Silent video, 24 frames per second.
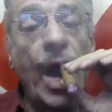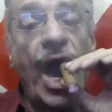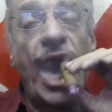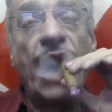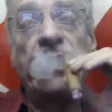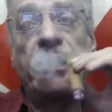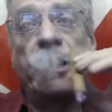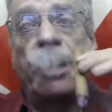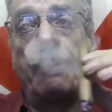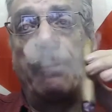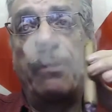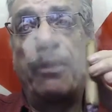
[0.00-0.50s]

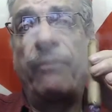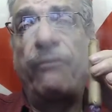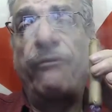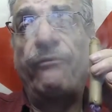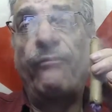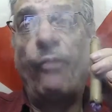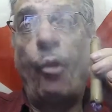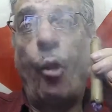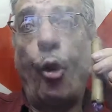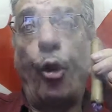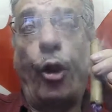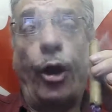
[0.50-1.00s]
Number
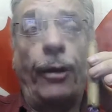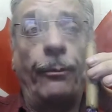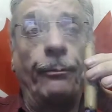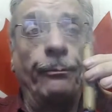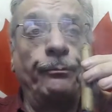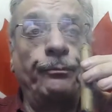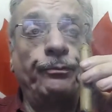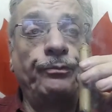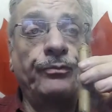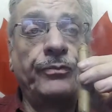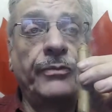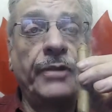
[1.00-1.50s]
four,
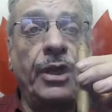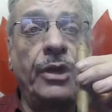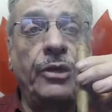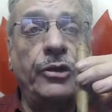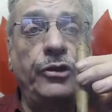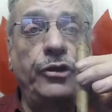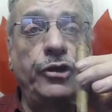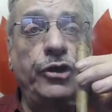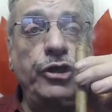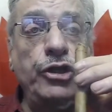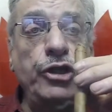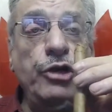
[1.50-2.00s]

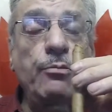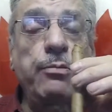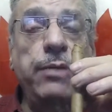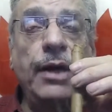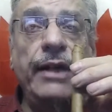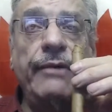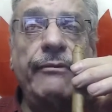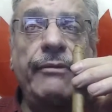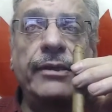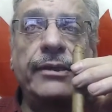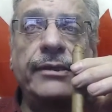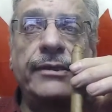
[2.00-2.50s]
do you believe
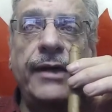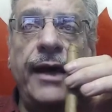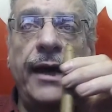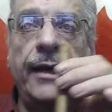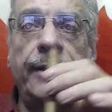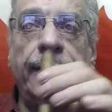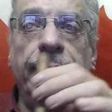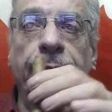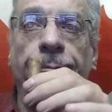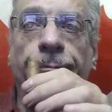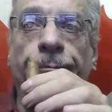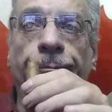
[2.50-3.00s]
in Santa?